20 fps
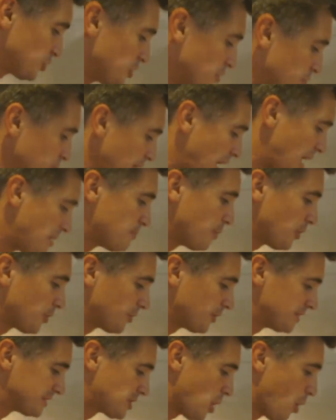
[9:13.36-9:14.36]
or your brown
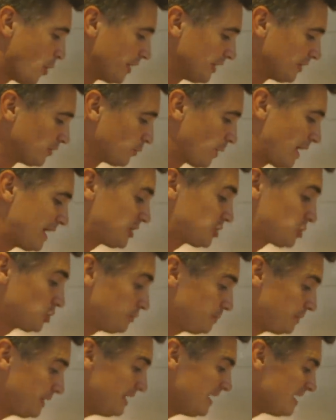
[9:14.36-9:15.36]
butter is going the way it
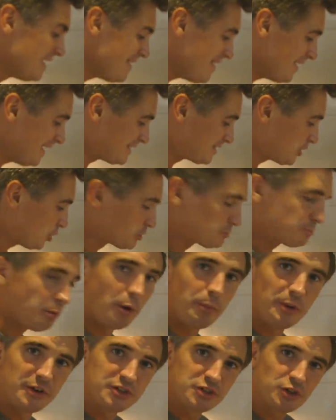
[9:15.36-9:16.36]
should be is those
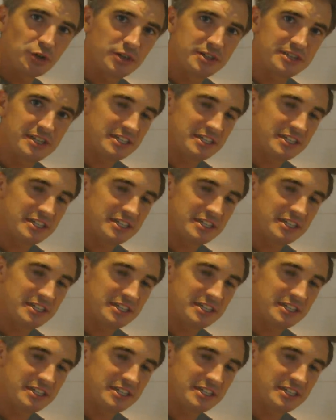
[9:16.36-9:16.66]
bubbles sort of